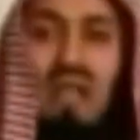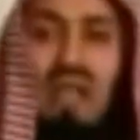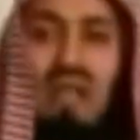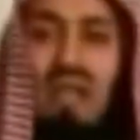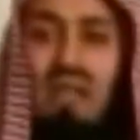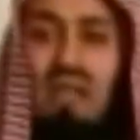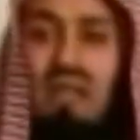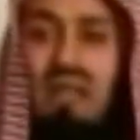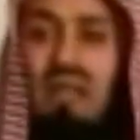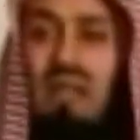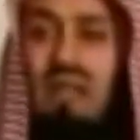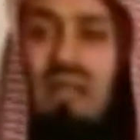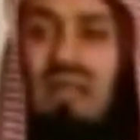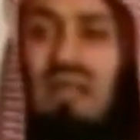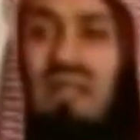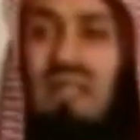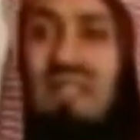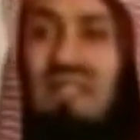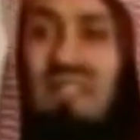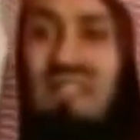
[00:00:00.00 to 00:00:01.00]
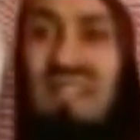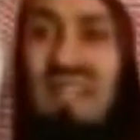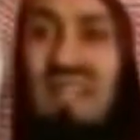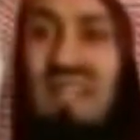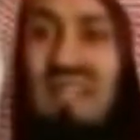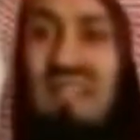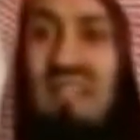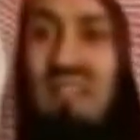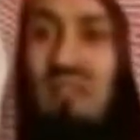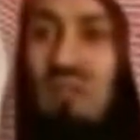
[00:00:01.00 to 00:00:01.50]
And he
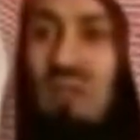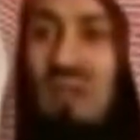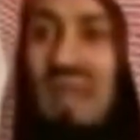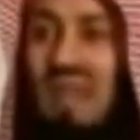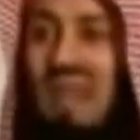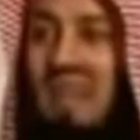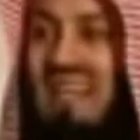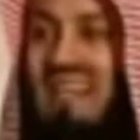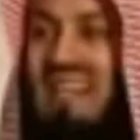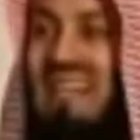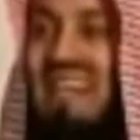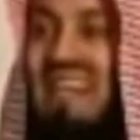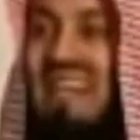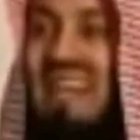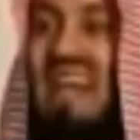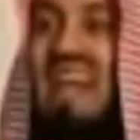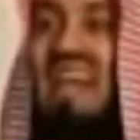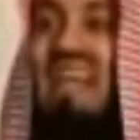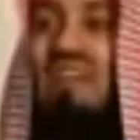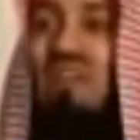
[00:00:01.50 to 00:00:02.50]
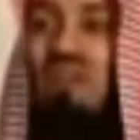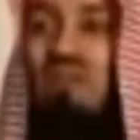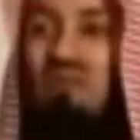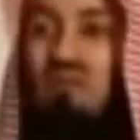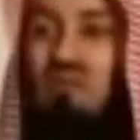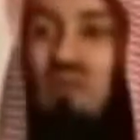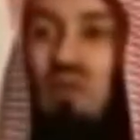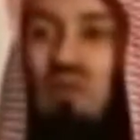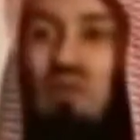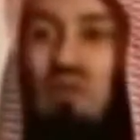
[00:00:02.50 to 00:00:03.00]
decided to add 9
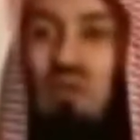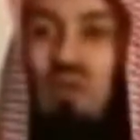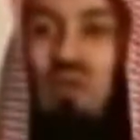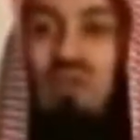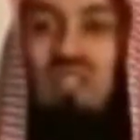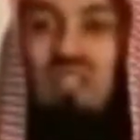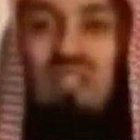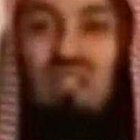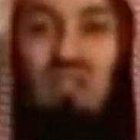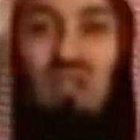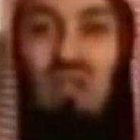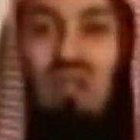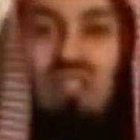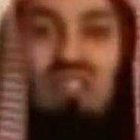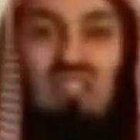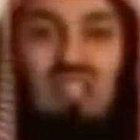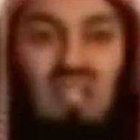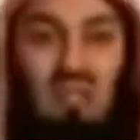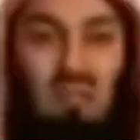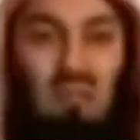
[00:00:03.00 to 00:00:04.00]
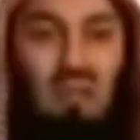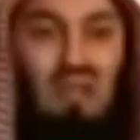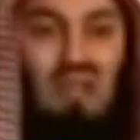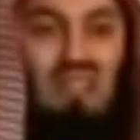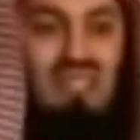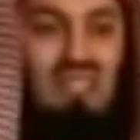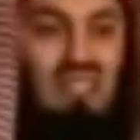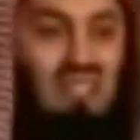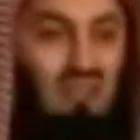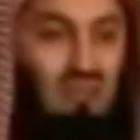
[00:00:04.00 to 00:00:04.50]
of those who did not take
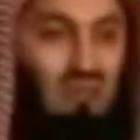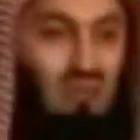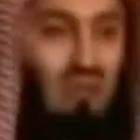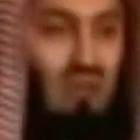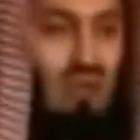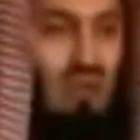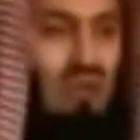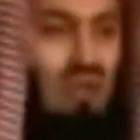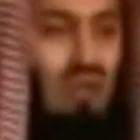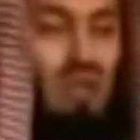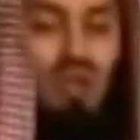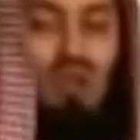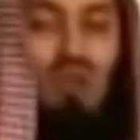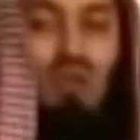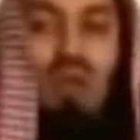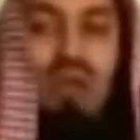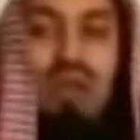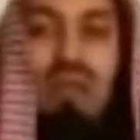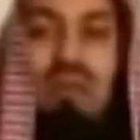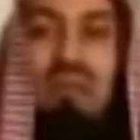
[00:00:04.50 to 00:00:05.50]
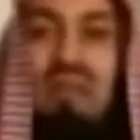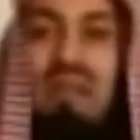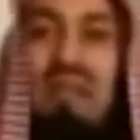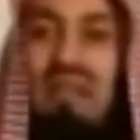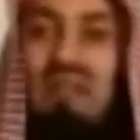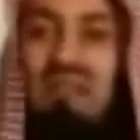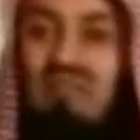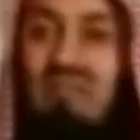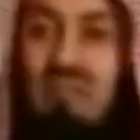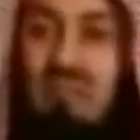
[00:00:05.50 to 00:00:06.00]
part in the war, who had been
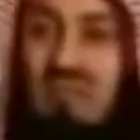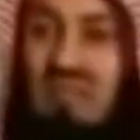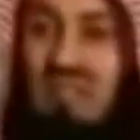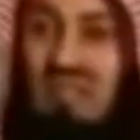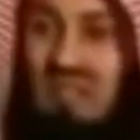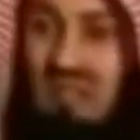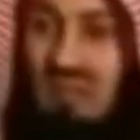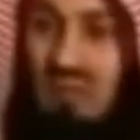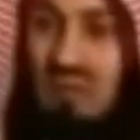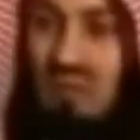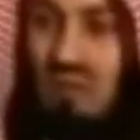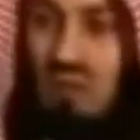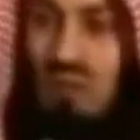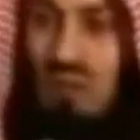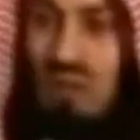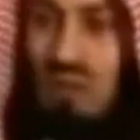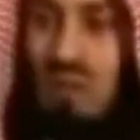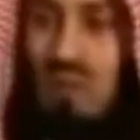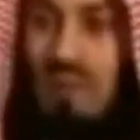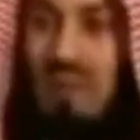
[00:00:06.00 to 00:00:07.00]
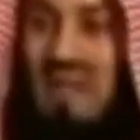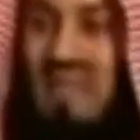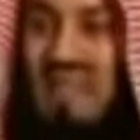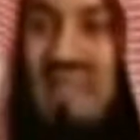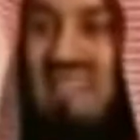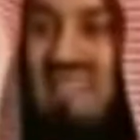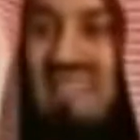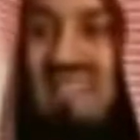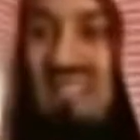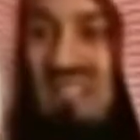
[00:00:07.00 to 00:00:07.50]
left in Madinah Munawwara by
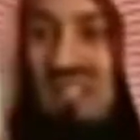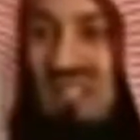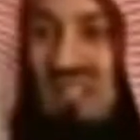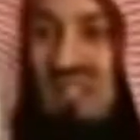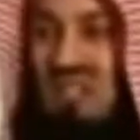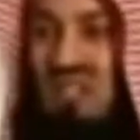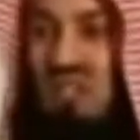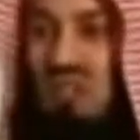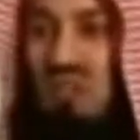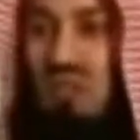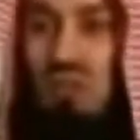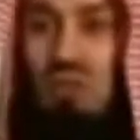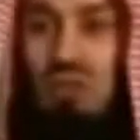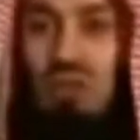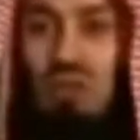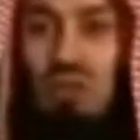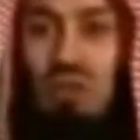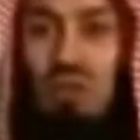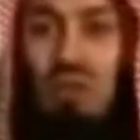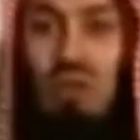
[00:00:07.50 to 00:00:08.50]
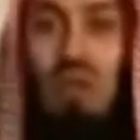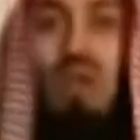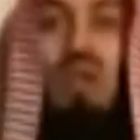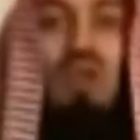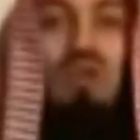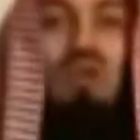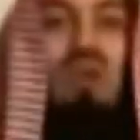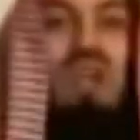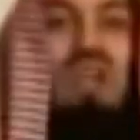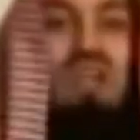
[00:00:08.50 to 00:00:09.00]
his instruction, or
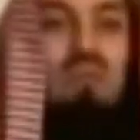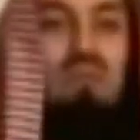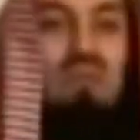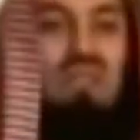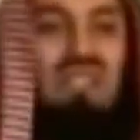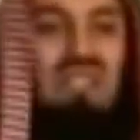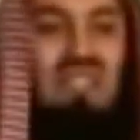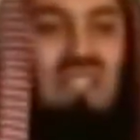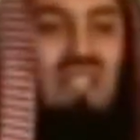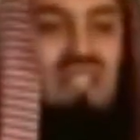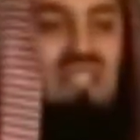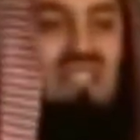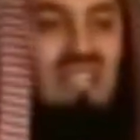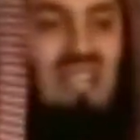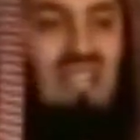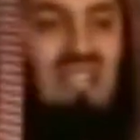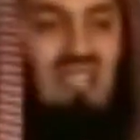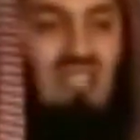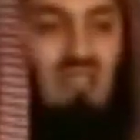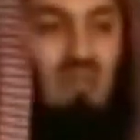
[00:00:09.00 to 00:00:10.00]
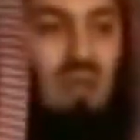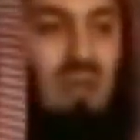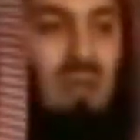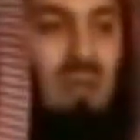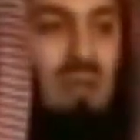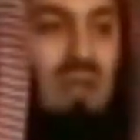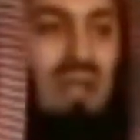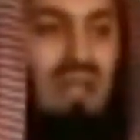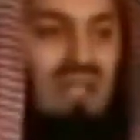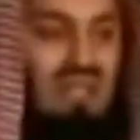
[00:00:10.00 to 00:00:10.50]
who had been sent elsewhere
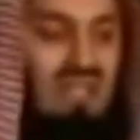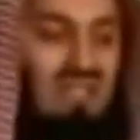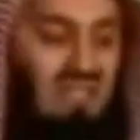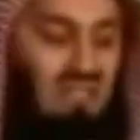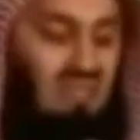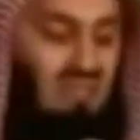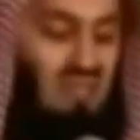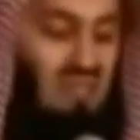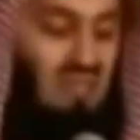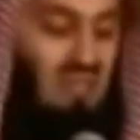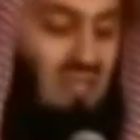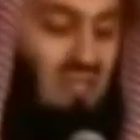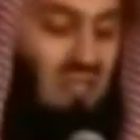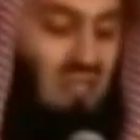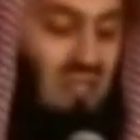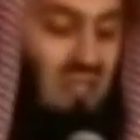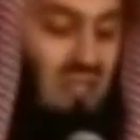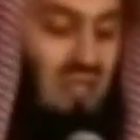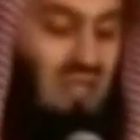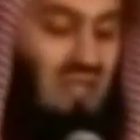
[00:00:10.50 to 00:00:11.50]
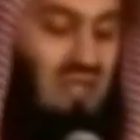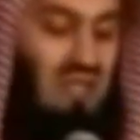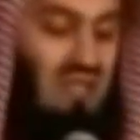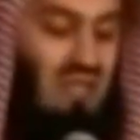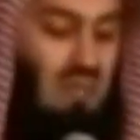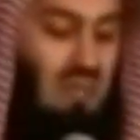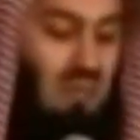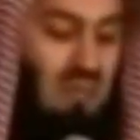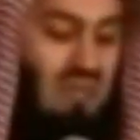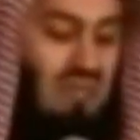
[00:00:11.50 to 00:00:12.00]
by his instruction at
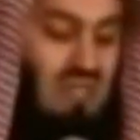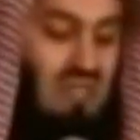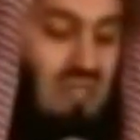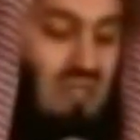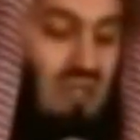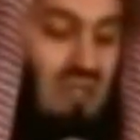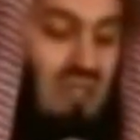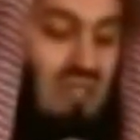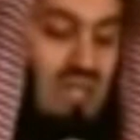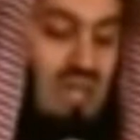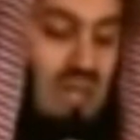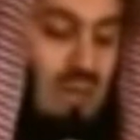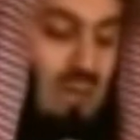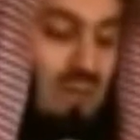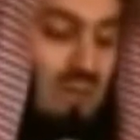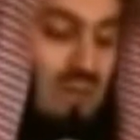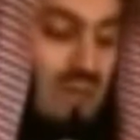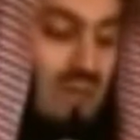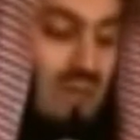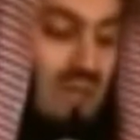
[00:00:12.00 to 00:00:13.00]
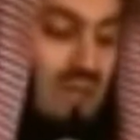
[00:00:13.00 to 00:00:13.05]
that particular time.